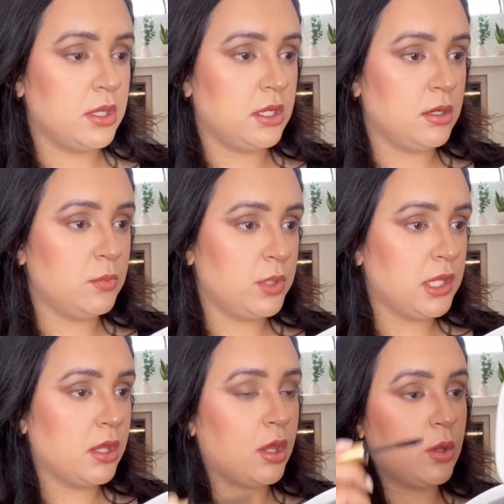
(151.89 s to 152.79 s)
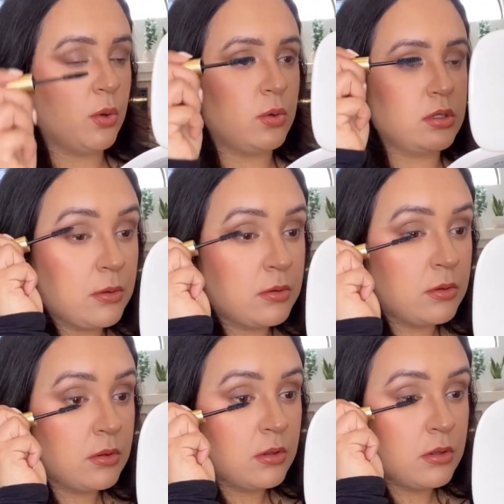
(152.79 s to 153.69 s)
here we go.
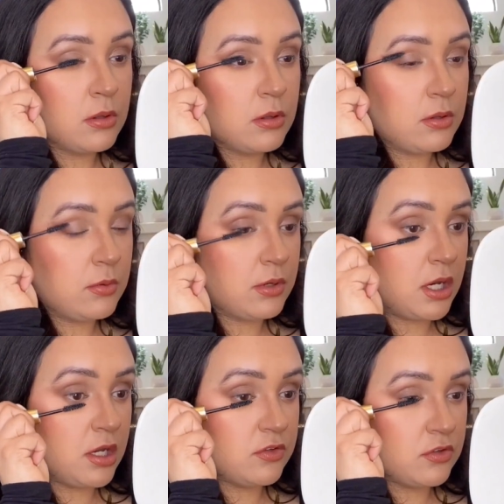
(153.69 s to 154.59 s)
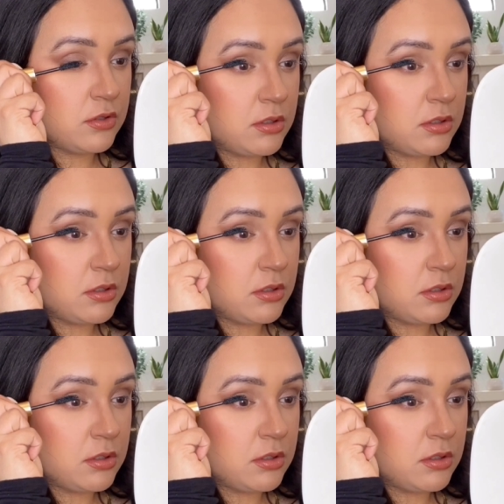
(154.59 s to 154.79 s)
Oh gosh.